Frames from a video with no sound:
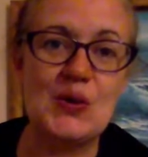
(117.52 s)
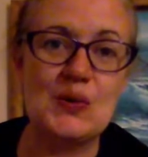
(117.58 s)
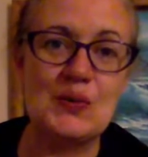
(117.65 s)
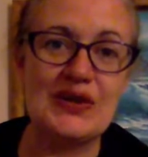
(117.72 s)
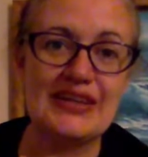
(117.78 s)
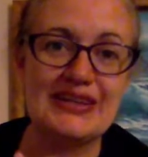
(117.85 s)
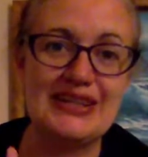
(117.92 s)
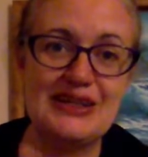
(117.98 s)

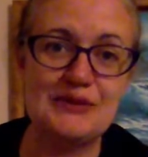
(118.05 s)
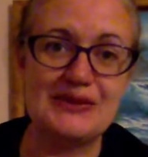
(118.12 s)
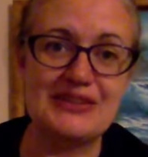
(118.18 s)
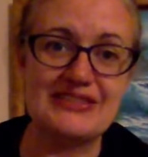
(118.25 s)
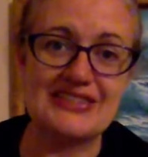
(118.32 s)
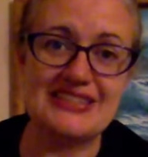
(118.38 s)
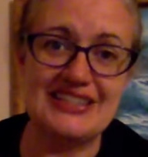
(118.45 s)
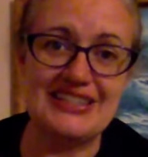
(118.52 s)
Well,
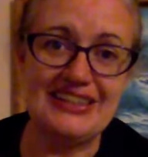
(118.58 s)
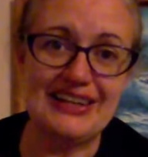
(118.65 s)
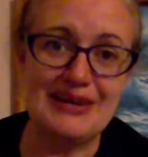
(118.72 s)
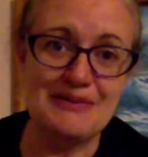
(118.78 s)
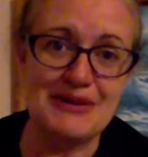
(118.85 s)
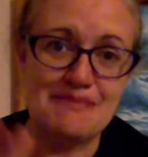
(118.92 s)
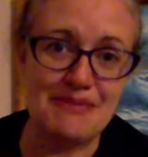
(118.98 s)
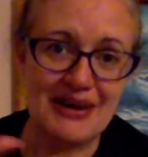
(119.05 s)
anyways, this didn't
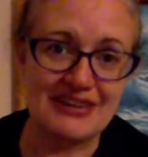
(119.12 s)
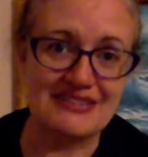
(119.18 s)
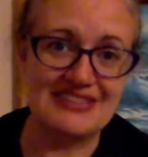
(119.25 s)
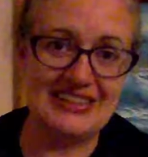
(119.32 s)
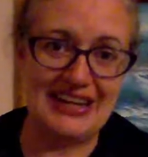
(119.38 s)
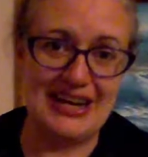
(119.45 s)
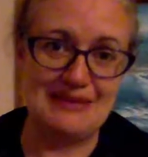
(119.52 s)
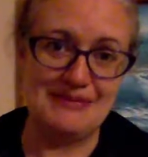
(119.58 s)
come in a box,
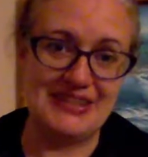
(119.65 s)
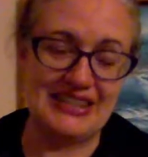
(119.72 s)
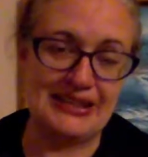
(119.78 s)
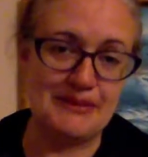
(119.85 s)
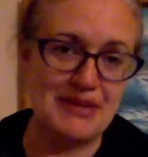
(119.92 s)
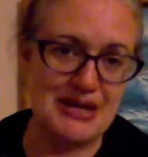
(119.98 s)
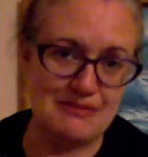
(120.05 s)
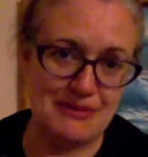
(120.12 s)
it came in like
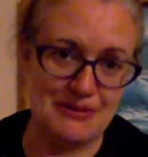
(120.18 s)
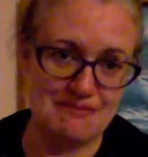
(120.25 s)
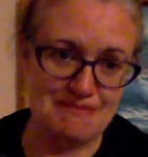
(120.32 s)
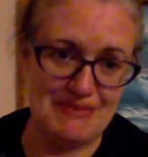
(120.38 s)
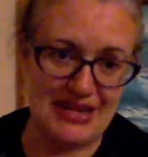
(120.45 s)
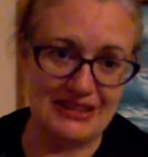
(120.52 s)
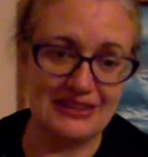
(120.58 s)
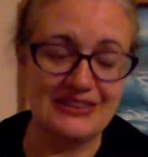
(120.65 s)
a paper
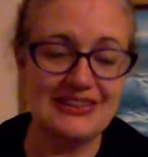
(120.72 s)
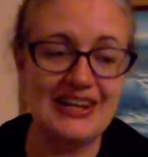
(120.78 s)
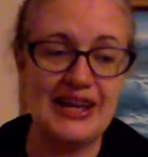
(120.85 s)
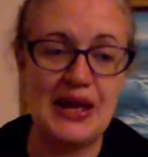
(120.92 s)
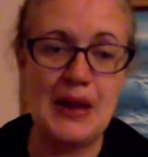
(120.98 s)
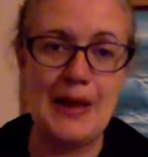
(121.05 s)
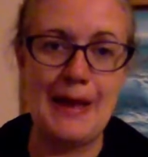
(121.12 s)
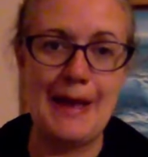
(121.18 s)
mailer.
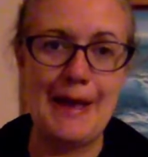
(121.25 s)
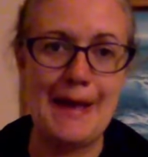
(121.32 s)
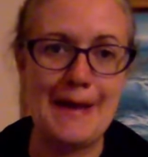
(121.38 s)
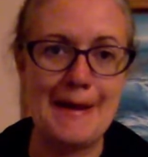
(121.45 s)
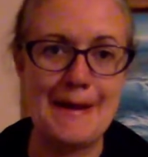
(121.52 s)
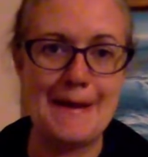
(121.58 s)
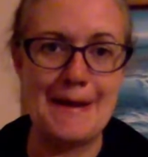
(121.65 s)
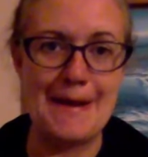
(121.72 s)

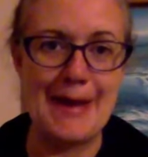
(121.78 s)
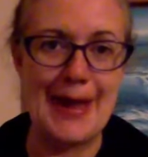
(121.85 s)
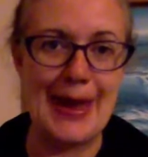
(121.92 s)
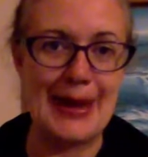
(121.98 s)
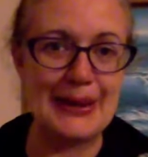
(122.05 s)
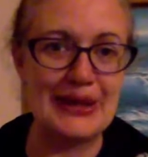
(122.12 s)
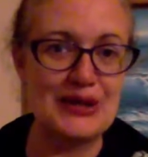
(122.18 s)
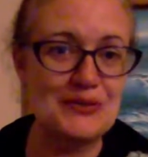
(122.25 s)

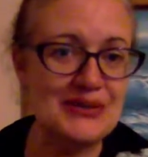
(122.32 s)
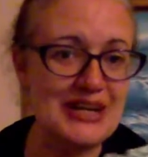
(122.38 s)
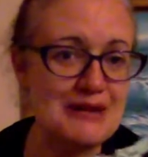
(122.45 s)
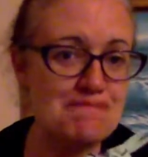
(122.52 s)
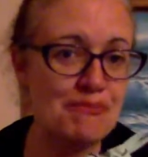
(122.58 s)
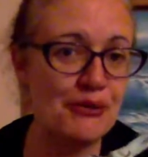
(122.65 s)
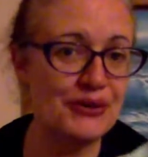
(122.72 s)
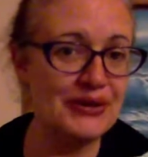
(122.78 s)
And then when I
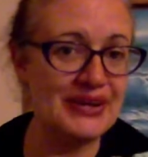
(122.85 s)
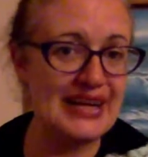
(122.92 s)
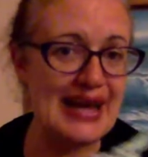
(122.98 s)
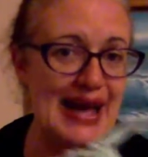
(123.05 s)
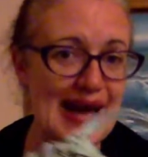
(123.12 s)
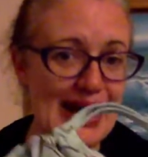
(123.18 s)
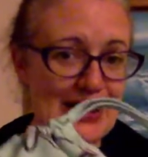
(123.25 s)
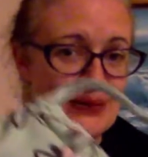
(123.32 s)
pulled it
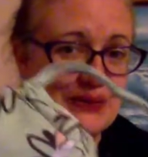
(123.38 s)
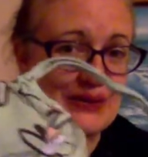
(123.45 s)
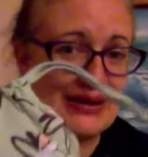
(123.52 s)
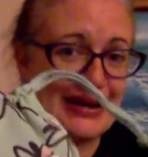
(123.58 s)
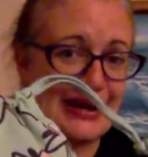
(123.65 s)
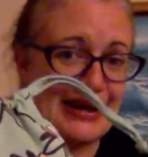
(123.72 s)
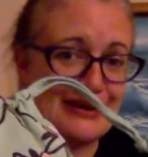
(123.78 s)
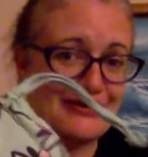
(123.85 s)
out,
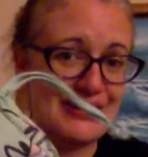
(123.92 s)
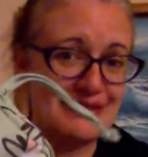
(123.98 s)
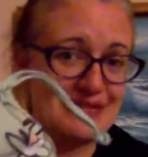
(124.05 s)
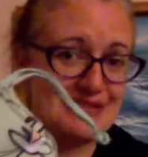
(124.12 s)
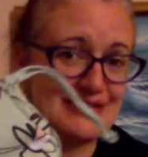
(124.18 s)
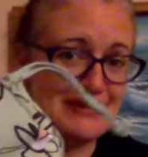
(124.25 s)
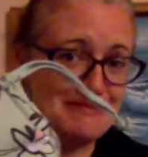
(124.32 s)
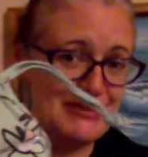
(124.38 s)
I found
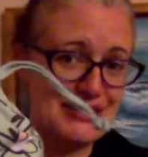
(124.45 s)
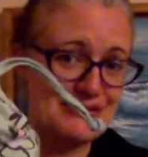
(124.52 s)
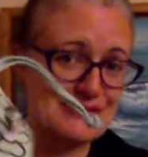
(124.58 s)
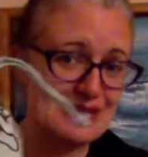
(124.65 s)
something